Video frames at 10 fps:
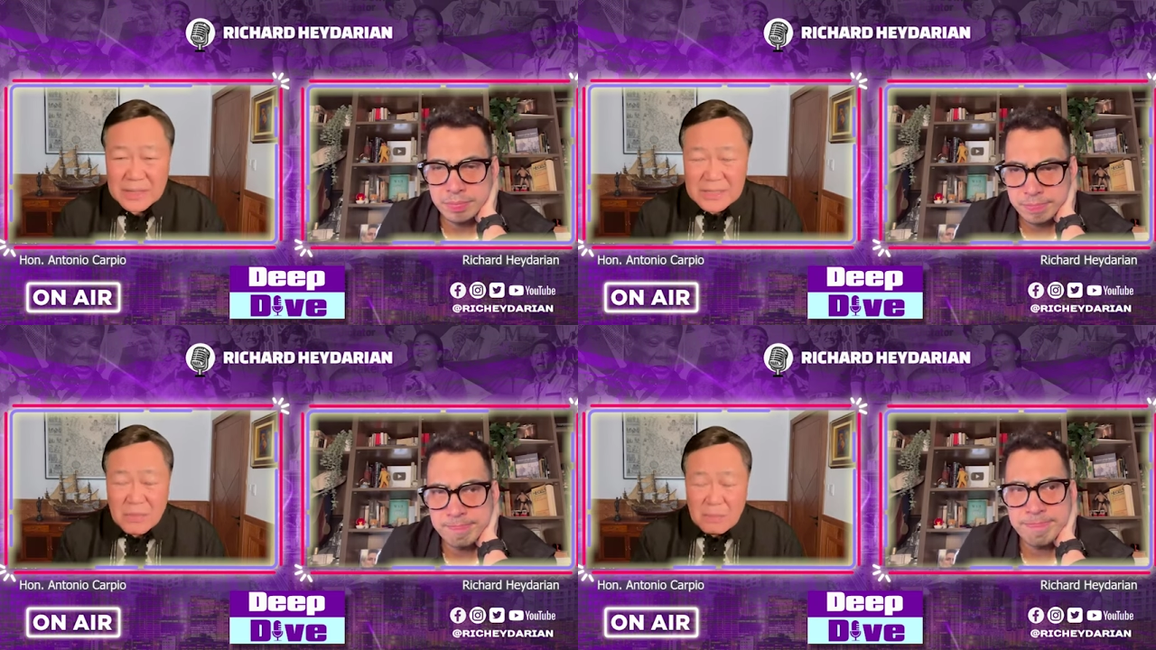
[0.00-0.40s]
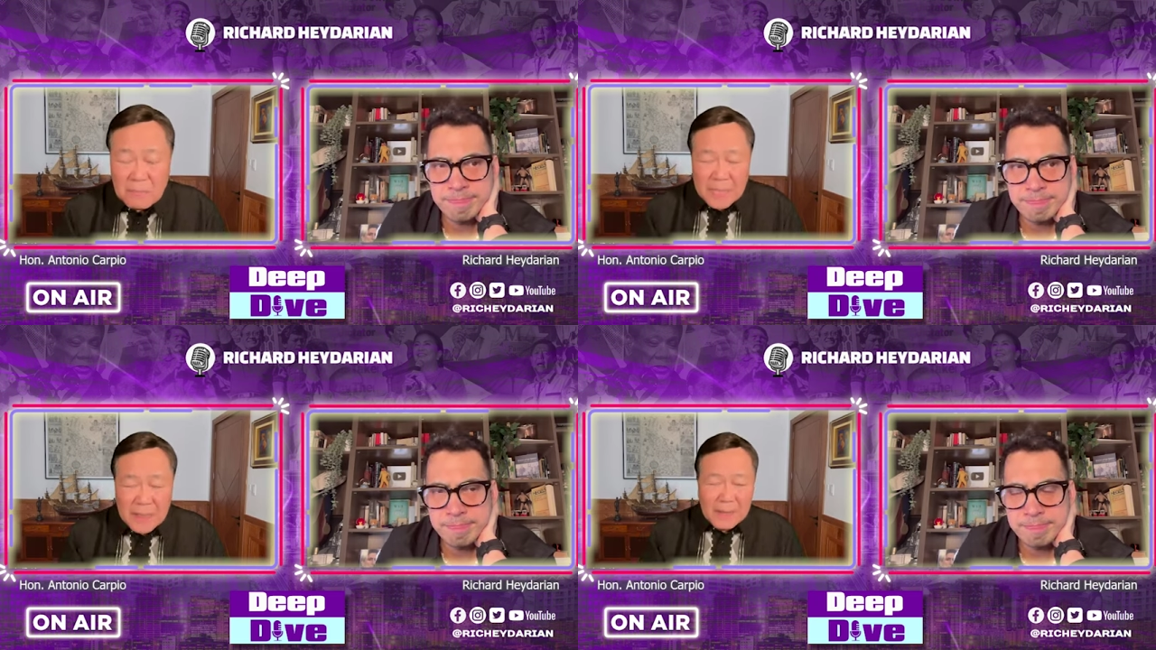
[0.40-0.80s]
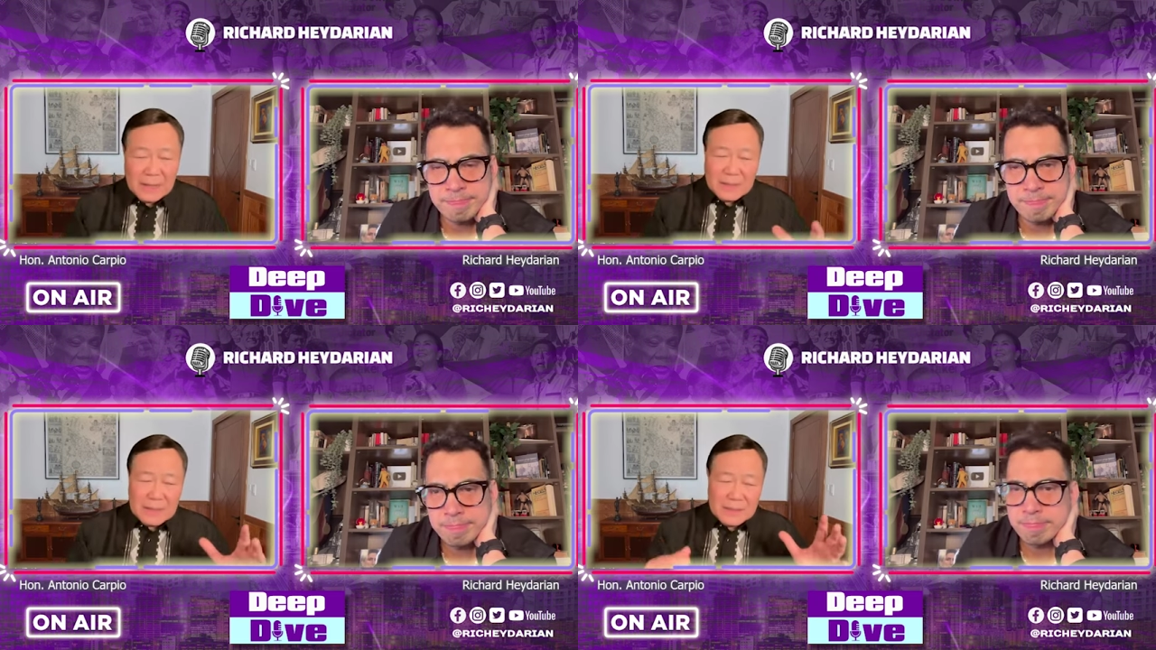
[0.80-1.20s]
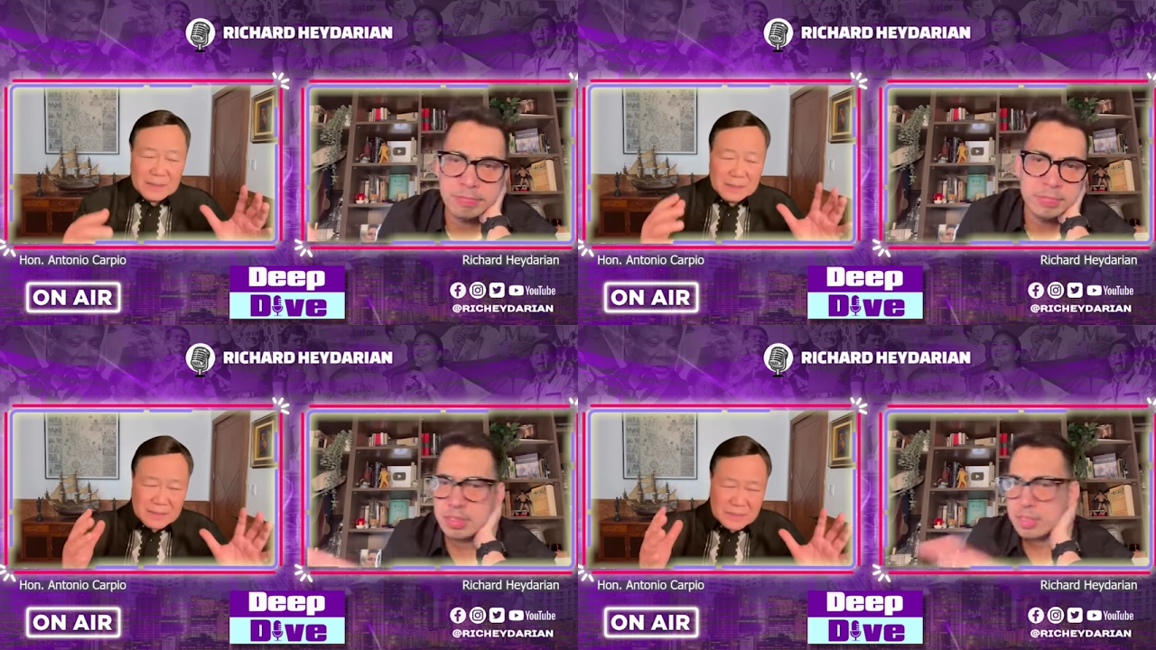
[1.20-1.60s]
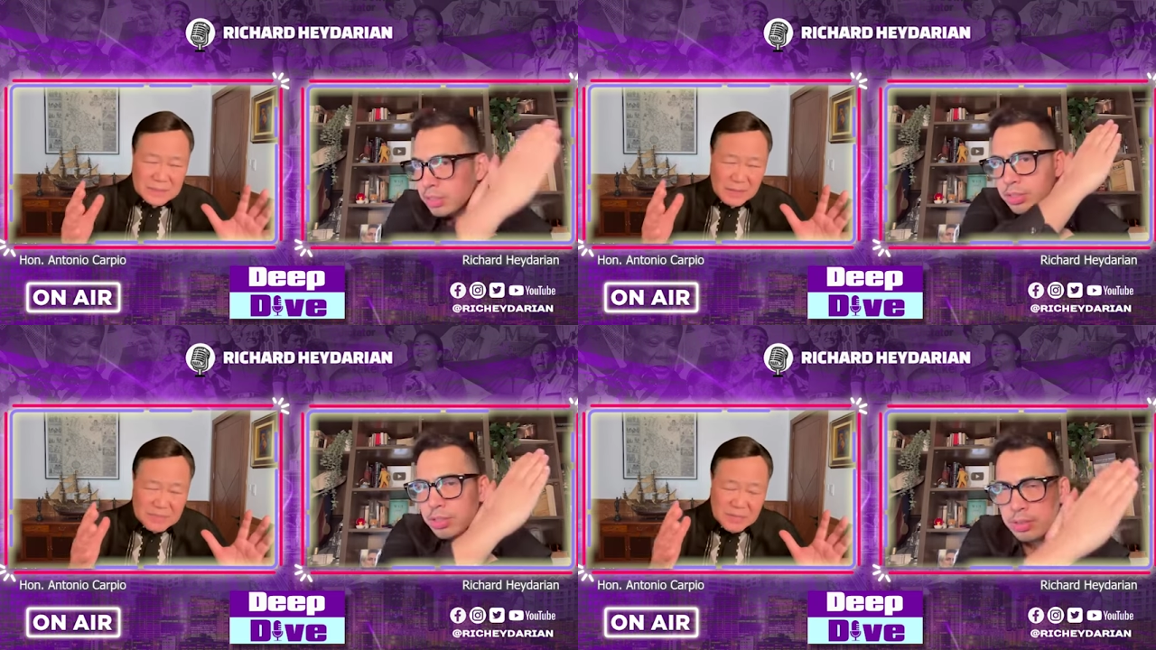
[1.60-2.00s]
Speaker 1: So this
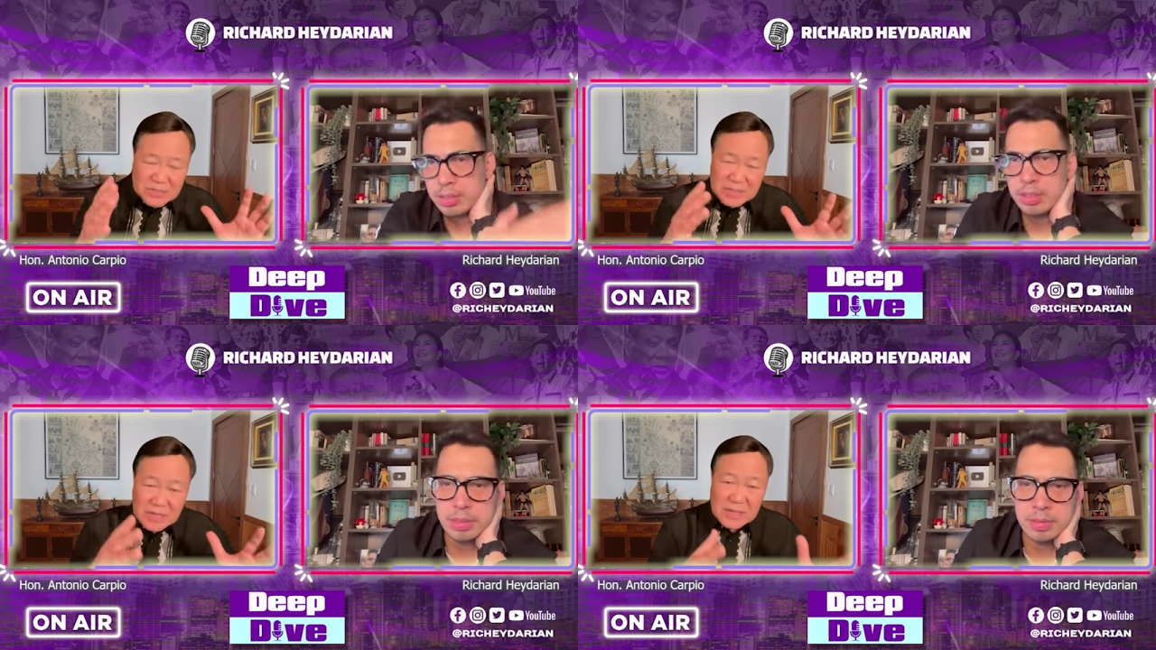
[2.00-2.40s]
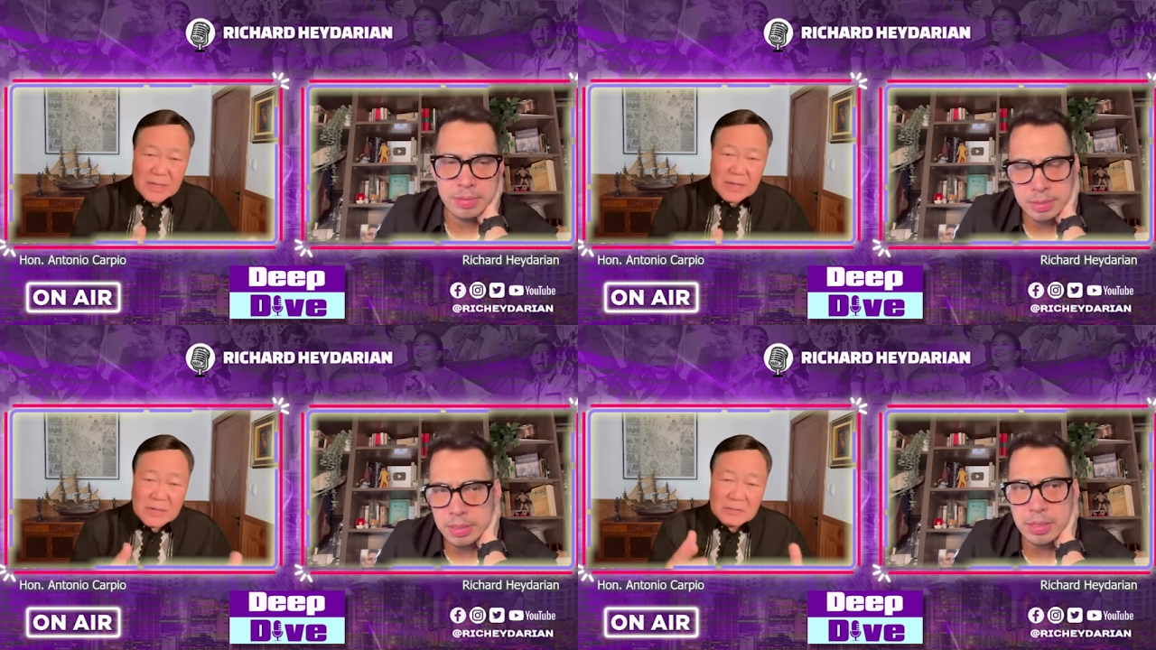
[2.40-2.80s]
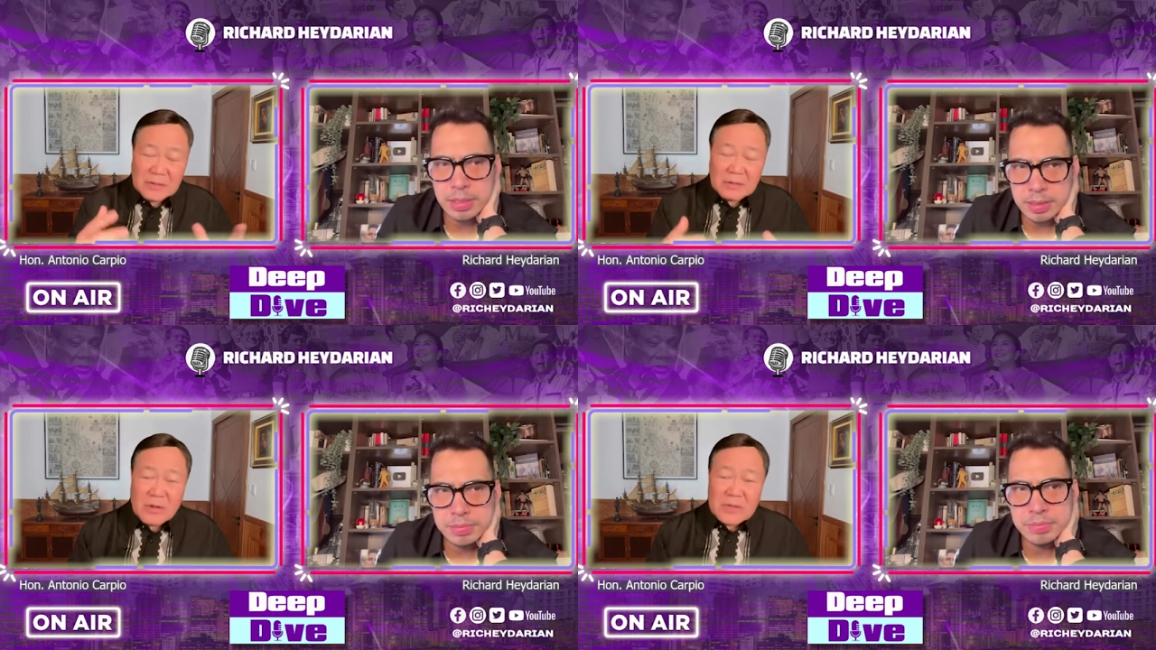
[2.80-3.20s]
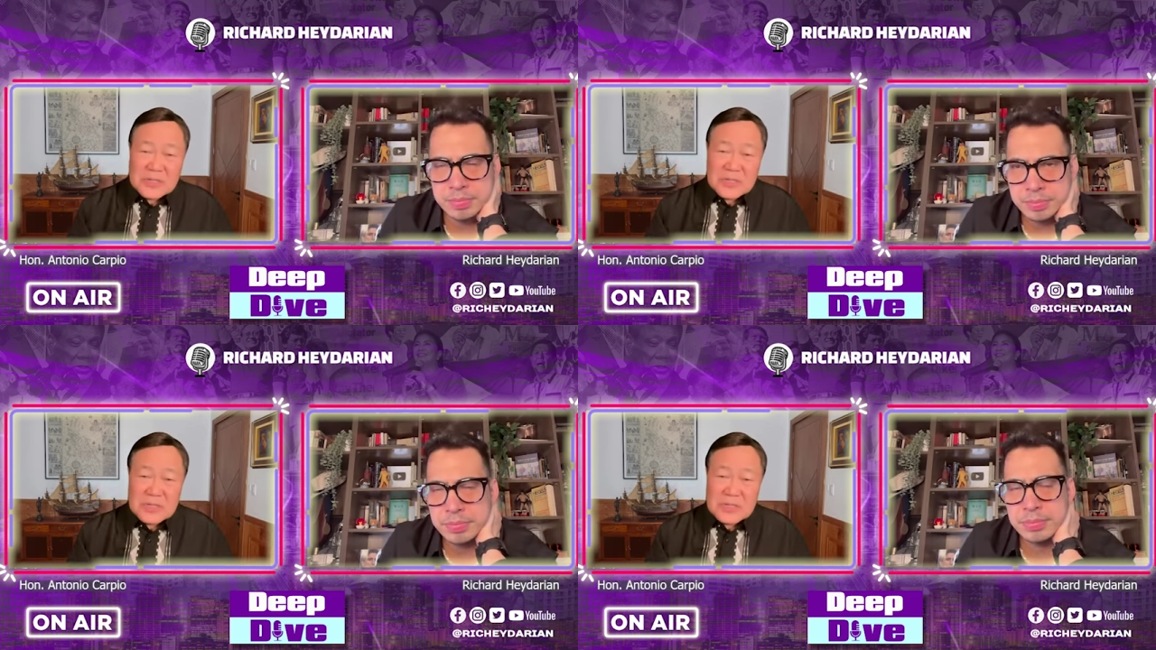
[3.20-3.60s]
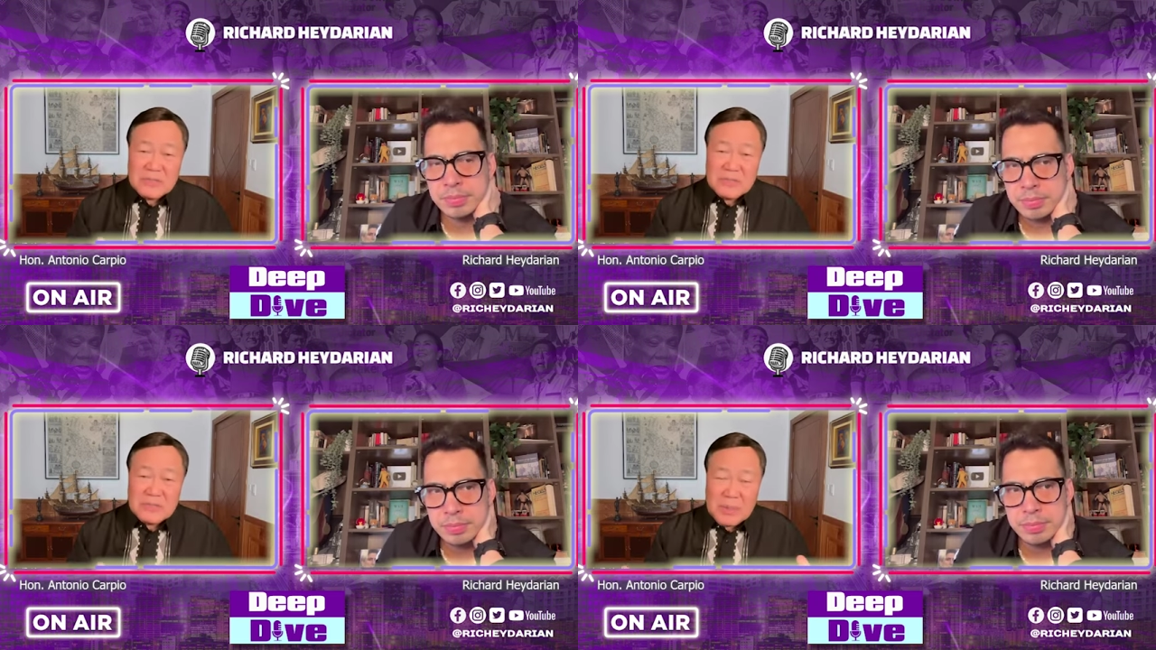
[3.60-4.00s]
keeps on sinking into the consciousness
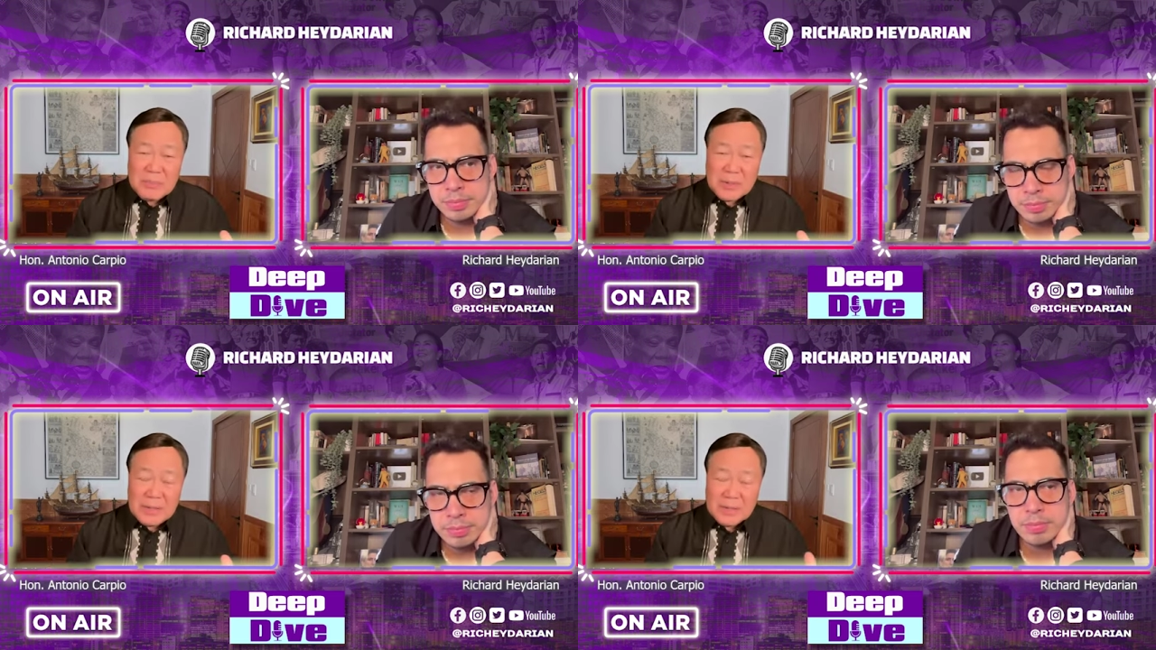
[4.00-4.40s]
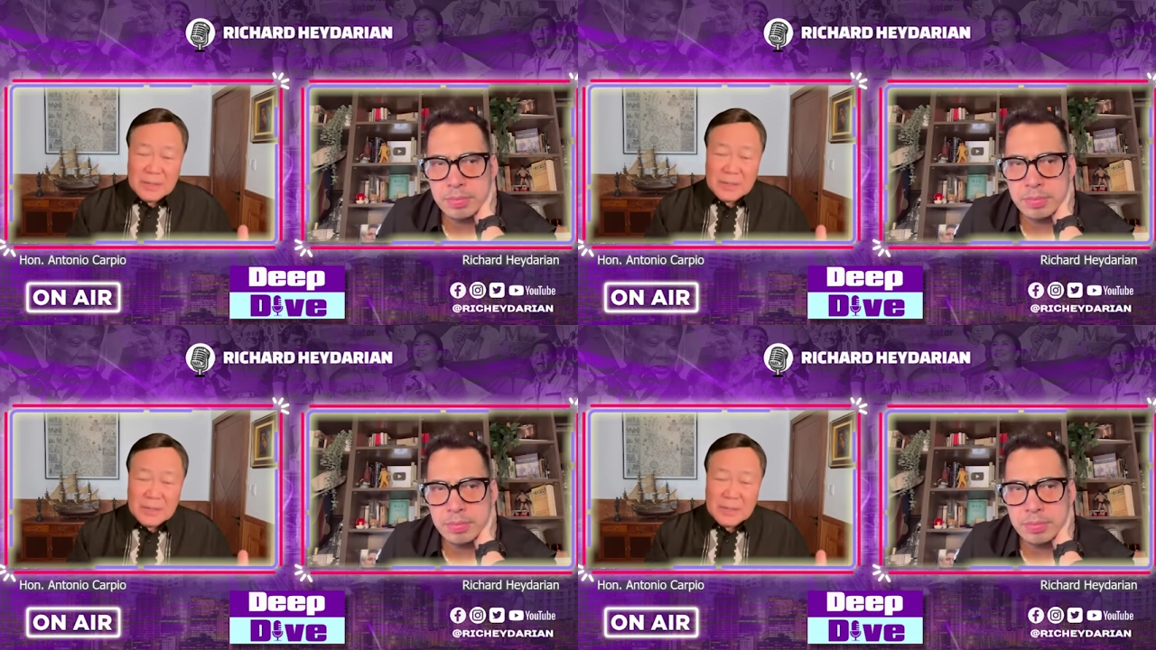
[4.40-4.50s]
of the people